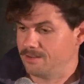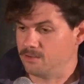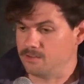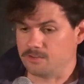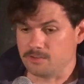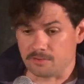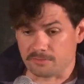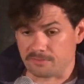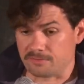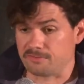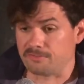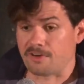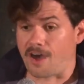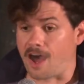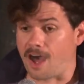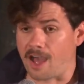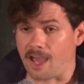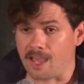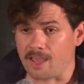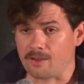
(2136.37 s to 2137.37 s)

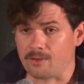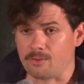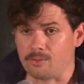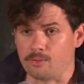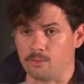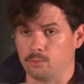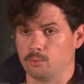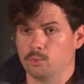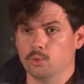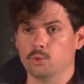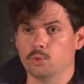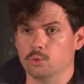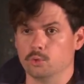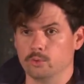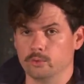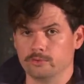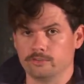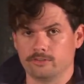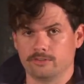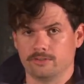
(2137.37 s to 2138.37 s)
define the
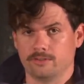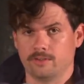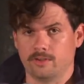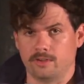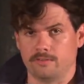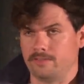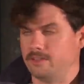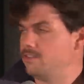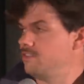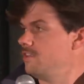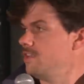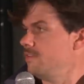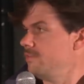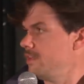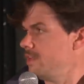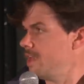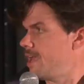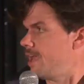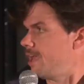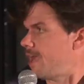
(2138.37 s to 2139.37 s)
rules of the
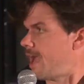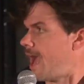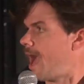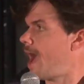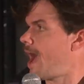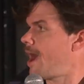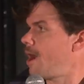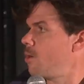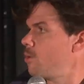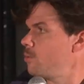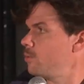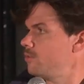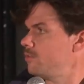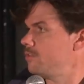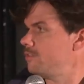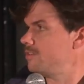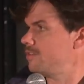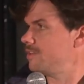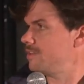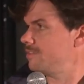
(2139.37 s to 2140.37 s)
TVA. How
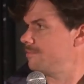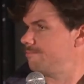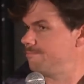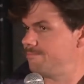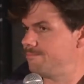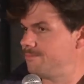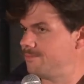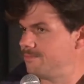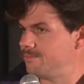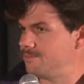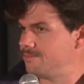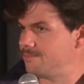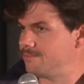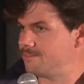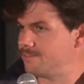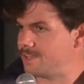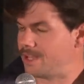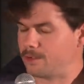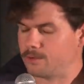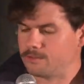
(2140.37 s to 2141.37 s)

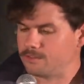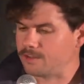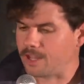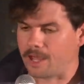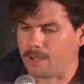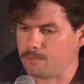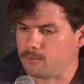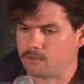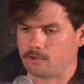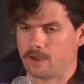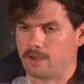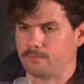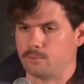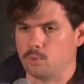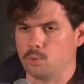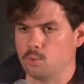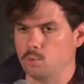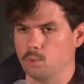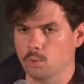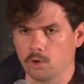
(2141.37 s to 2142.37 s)
does time
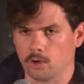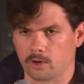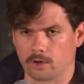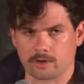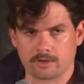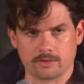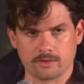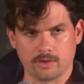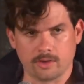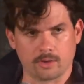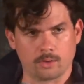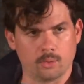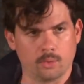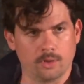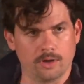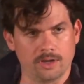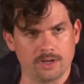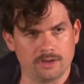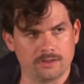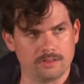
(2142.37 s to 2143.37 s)
travel work
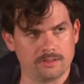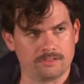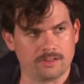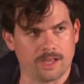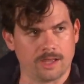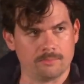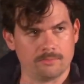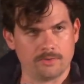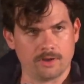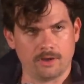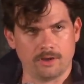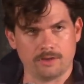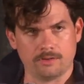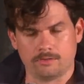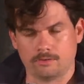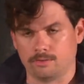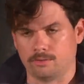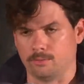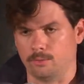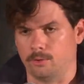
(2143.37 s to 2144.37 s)
according to the Time
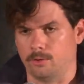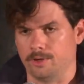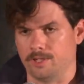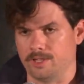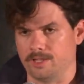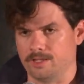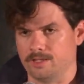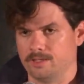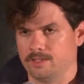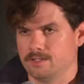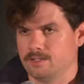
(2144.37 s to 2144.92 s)
Variance Authority?